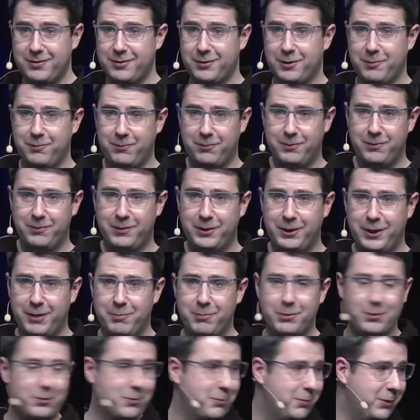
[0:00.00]
So I'm very
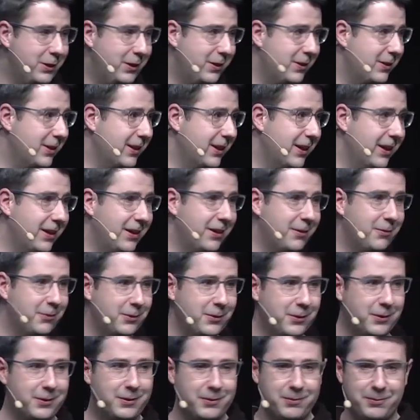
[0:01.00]
happy to be here again
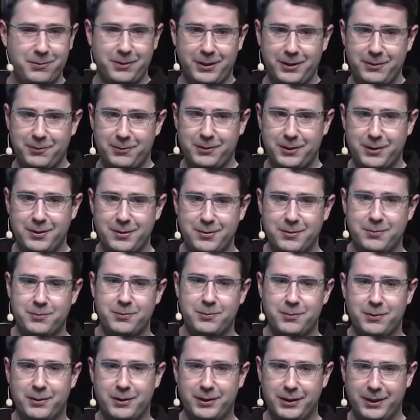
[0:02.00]
after five years
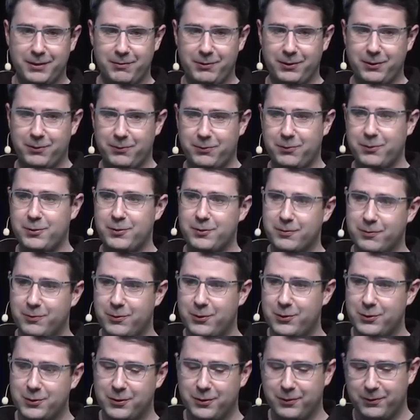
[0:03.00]
of uh, giving the first
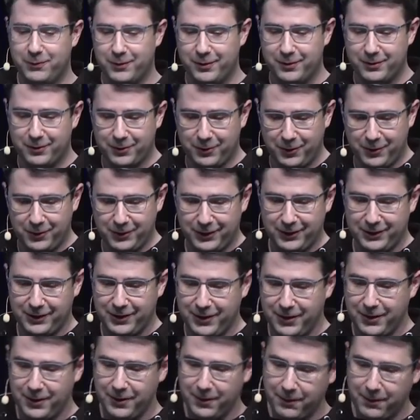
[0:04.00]
version of this talk.